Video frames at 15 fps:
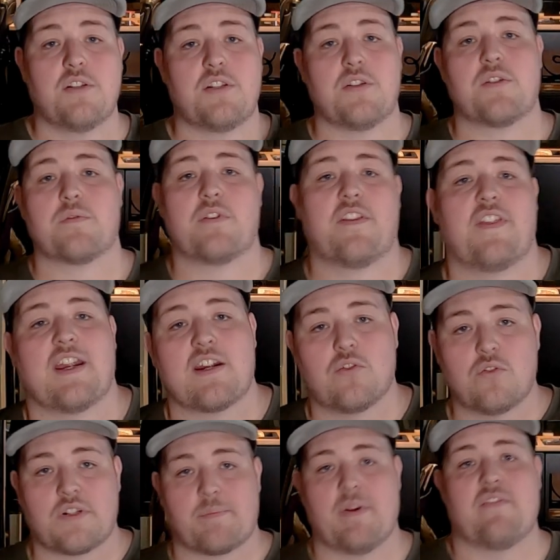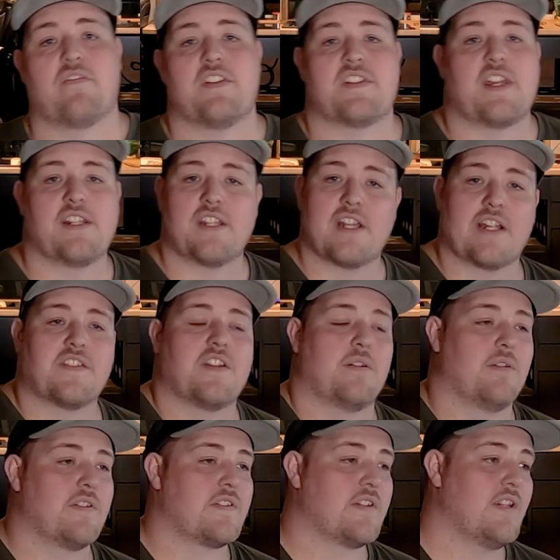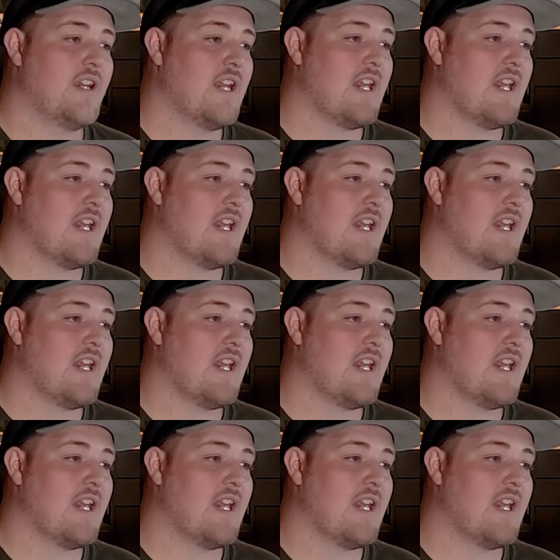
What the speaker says: do just want to thank Auxbeam for sending that to us.